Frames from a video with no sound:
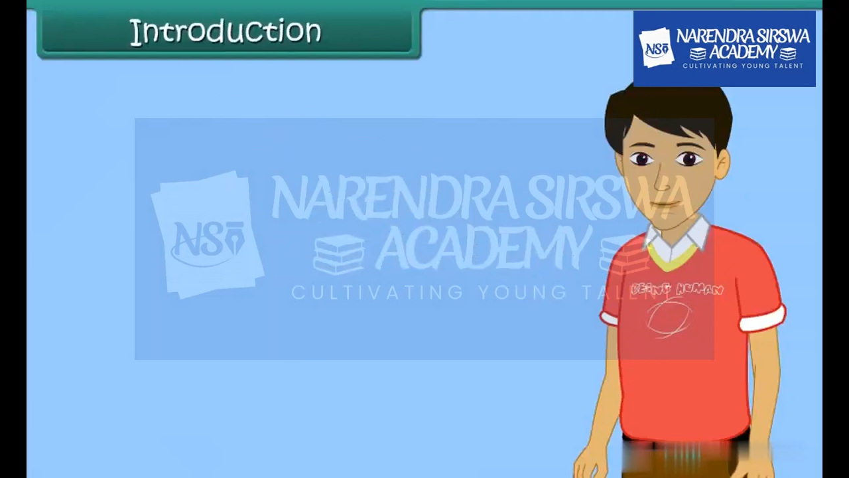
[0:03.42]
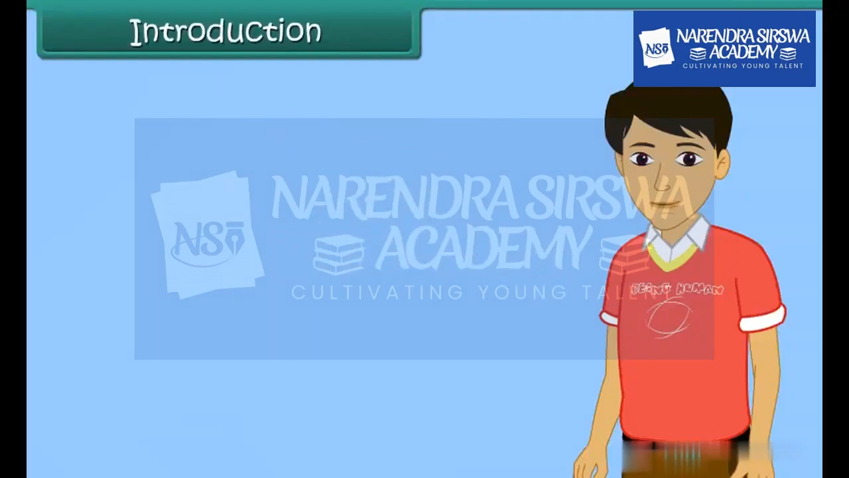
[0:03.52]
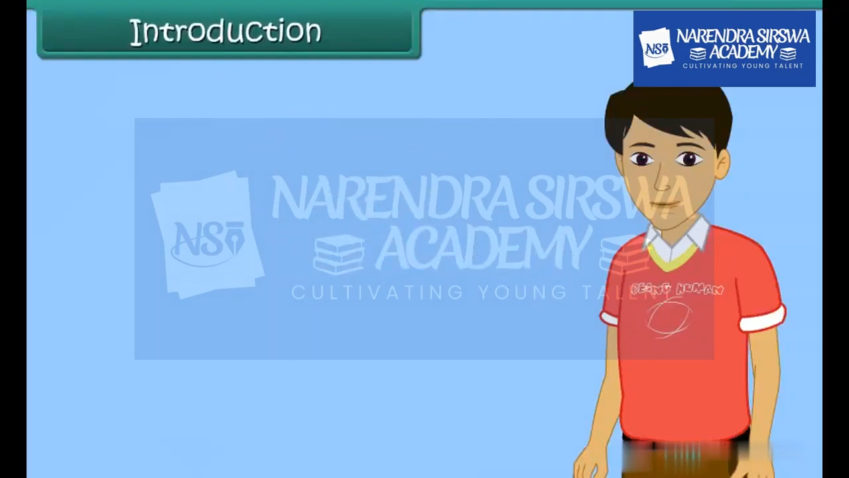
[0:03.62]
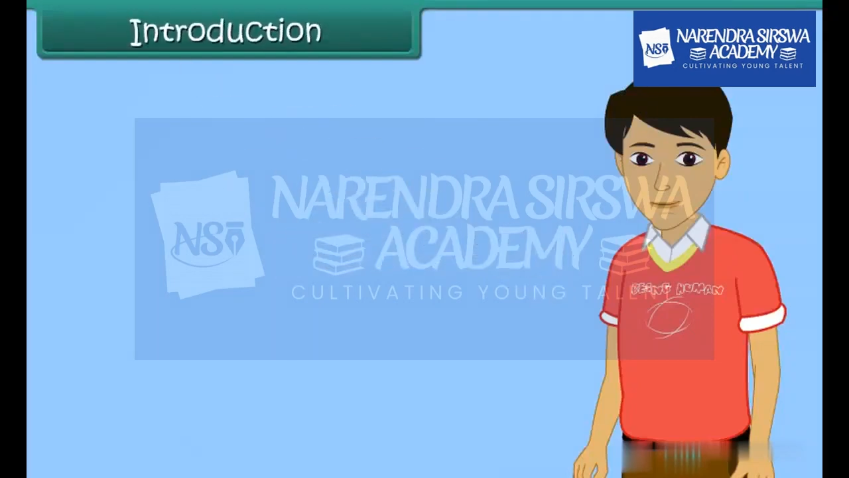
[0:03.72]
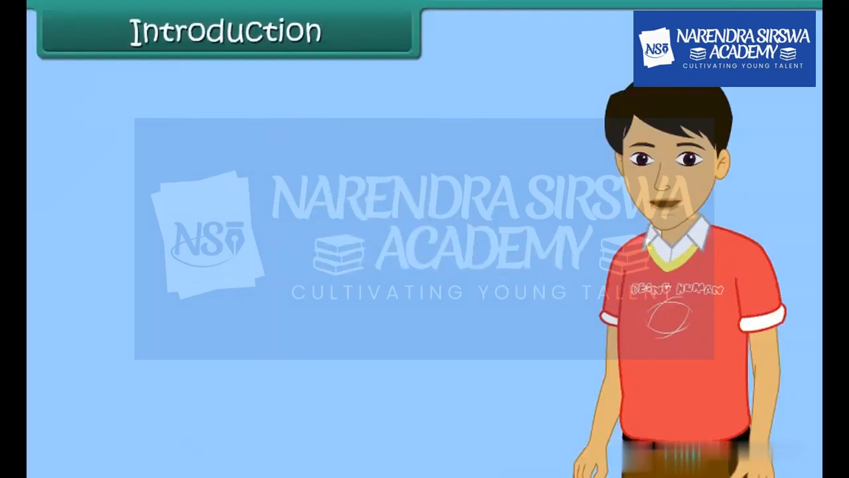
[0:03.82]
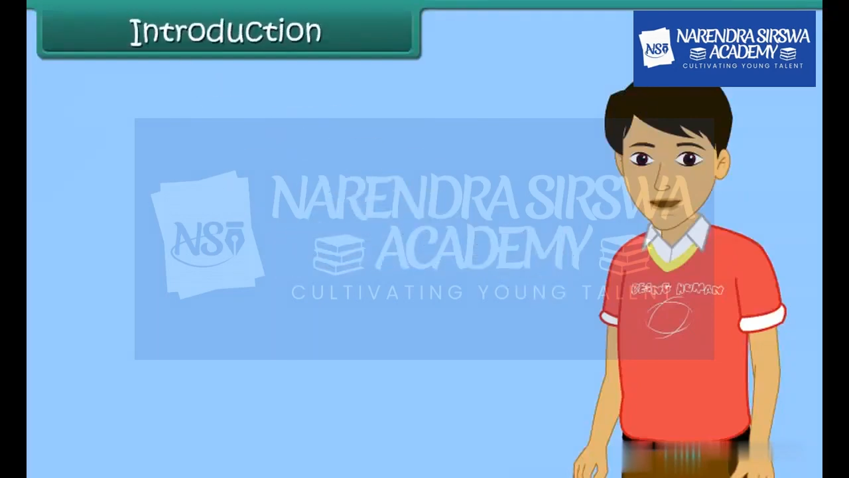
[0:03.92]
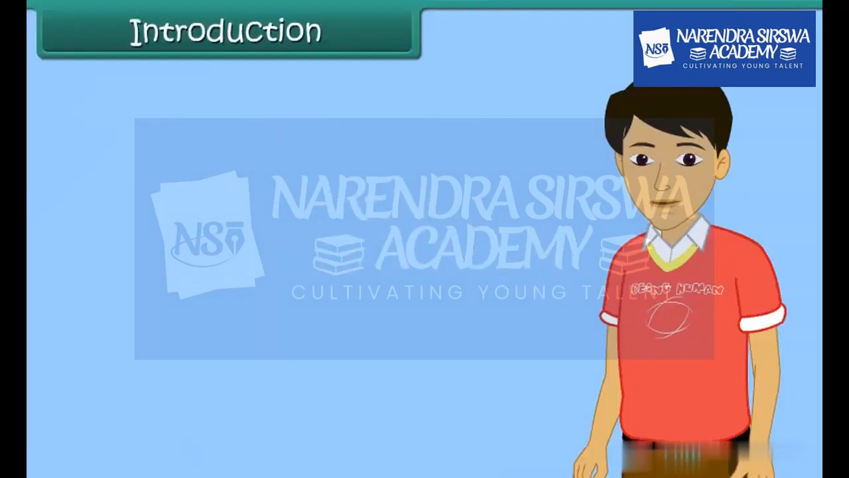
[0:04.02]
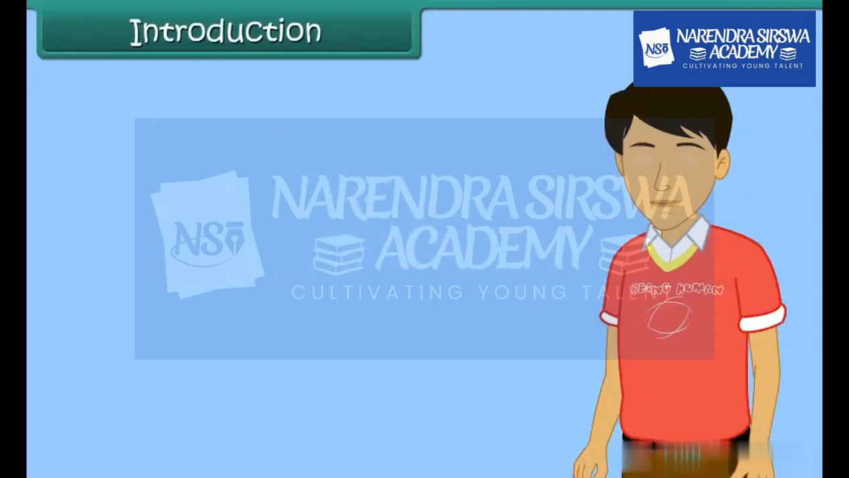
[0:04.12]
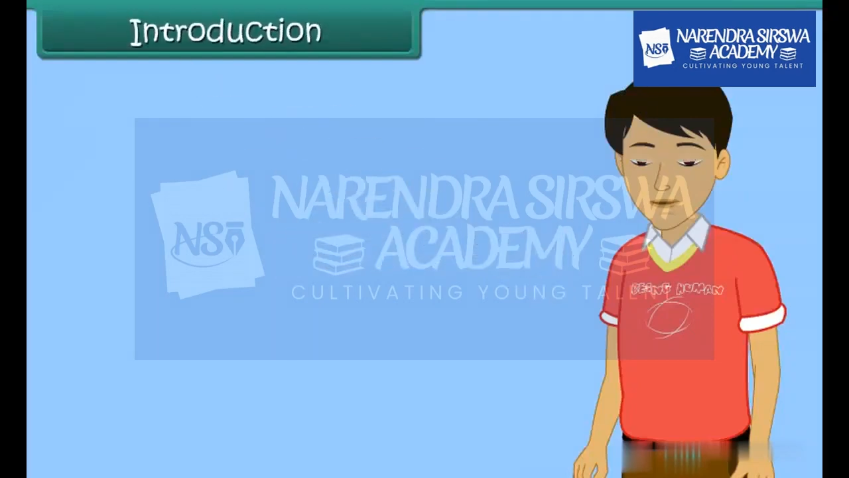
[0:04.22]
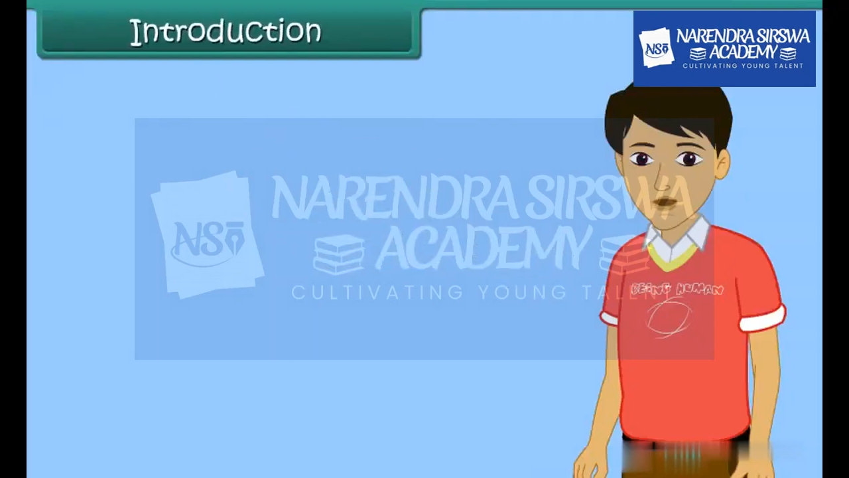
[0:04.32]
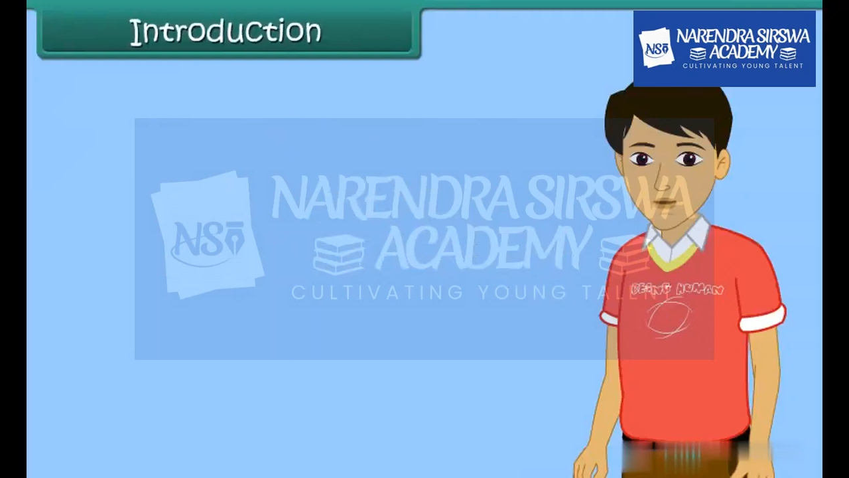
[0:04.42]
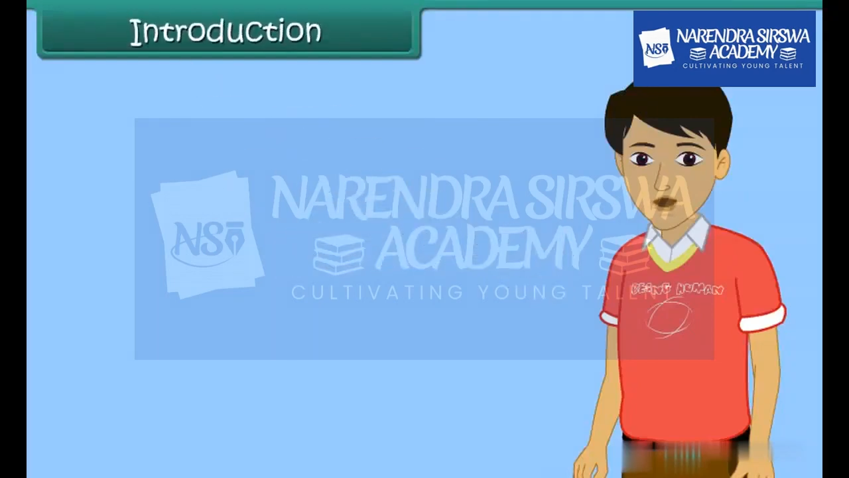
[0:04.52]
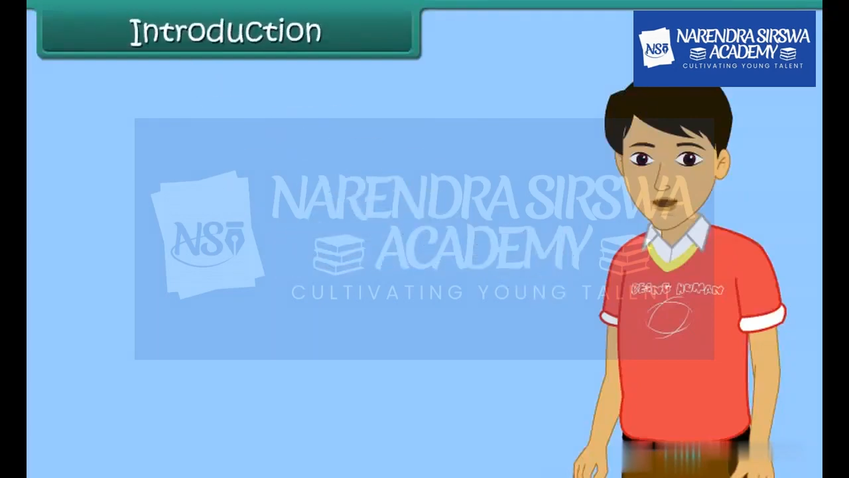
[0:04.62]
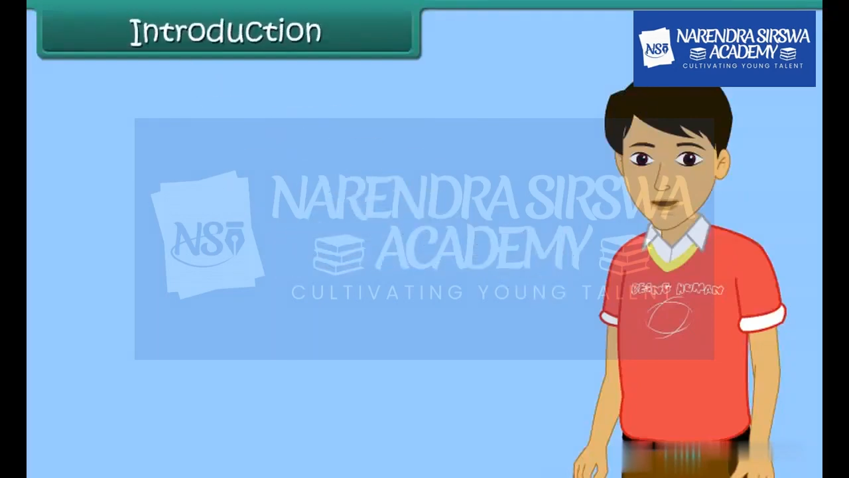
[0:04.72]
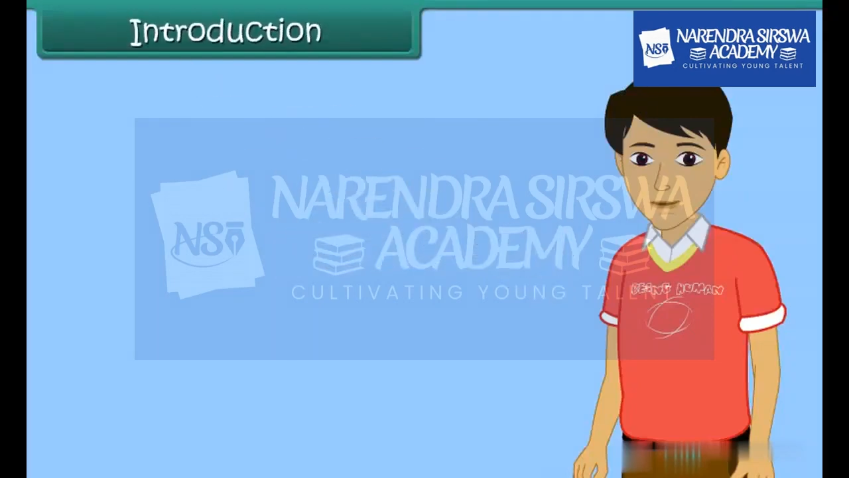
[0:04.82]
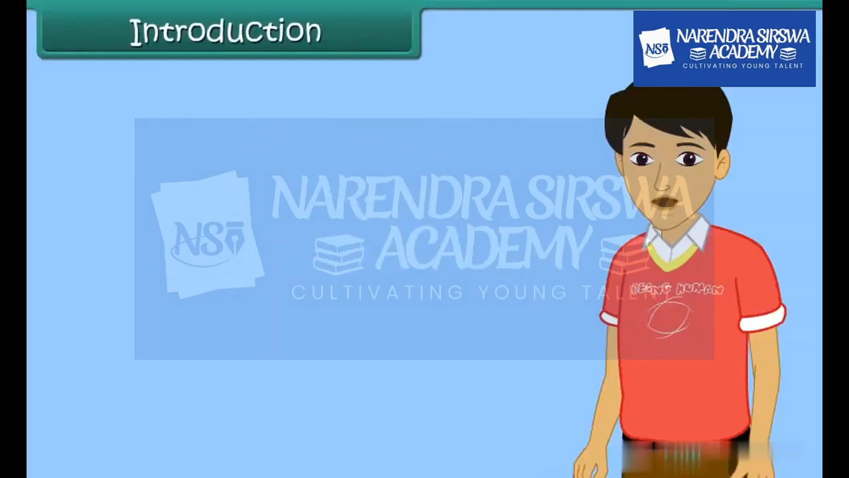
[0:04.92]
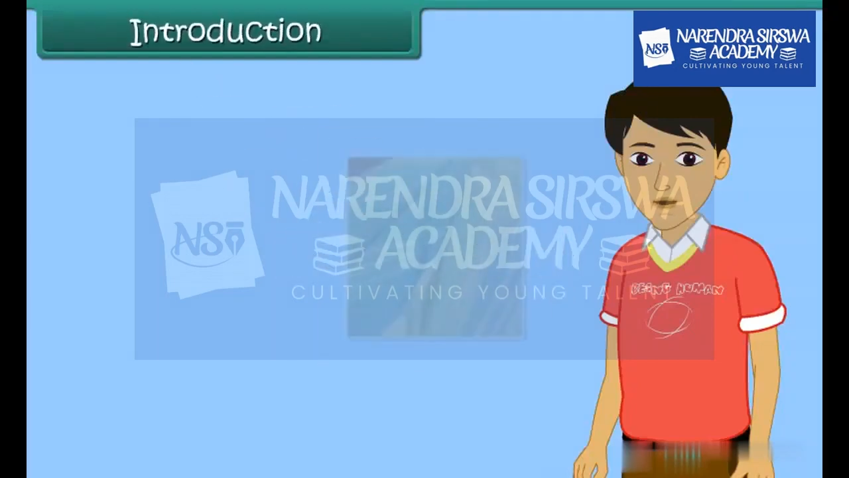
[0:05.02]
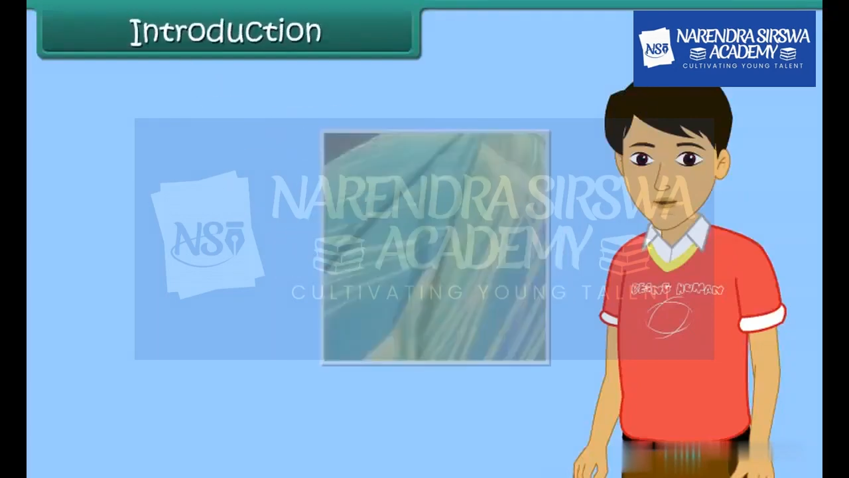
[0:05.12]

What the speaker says: Who doesn't like wearing